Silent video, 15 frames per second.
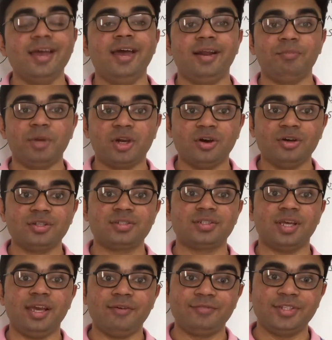Because
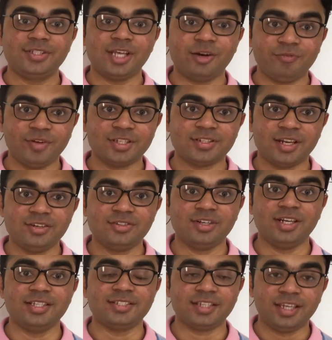if the surface tension
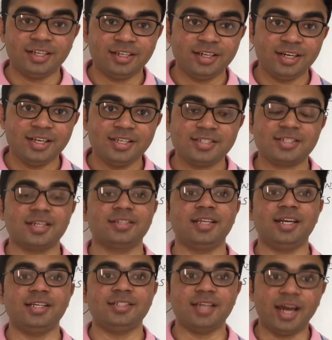is increased, there
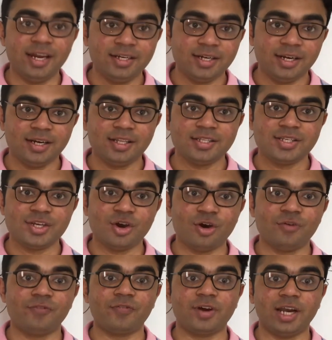is high tendency
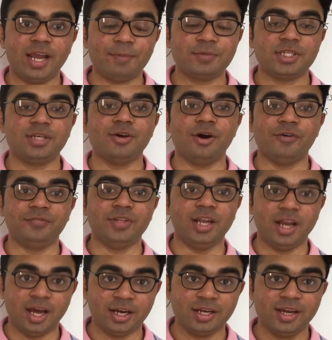of collapsing of the
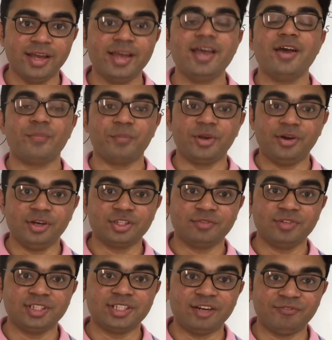lung. Because of
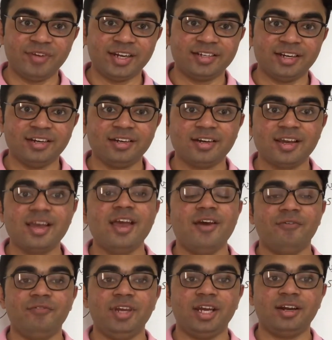the surfactant,
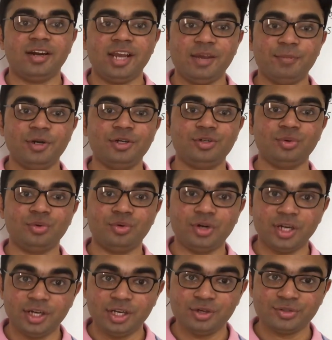we are able to
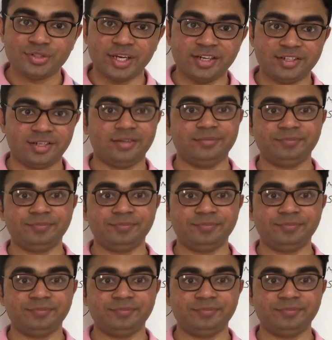reduce it,